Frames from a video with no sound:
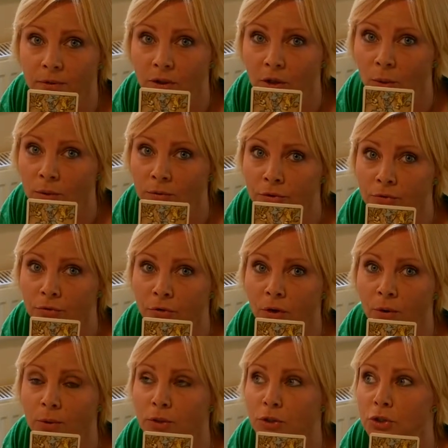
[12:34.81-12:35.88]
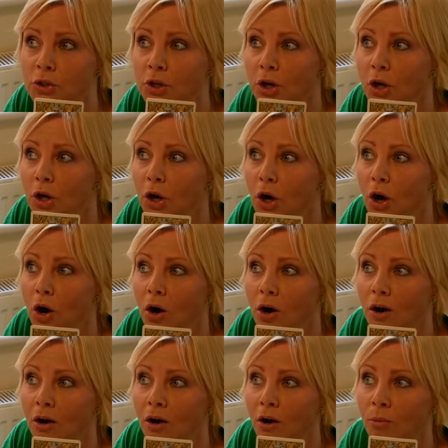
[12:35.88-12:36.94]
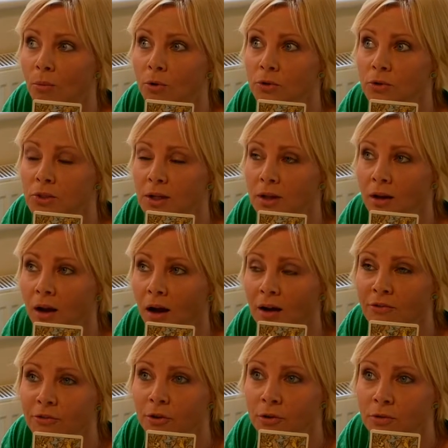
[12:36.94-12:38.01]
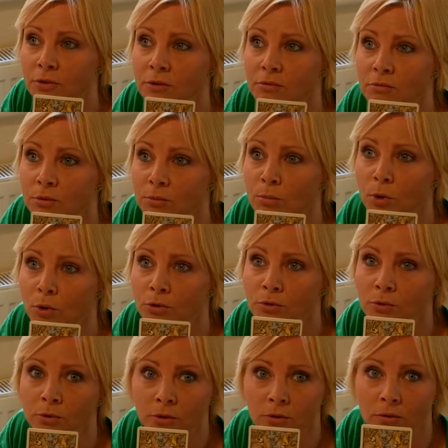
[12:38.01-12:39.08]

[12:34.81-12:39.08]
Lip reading: Go with the flow. It's almost life going to remodel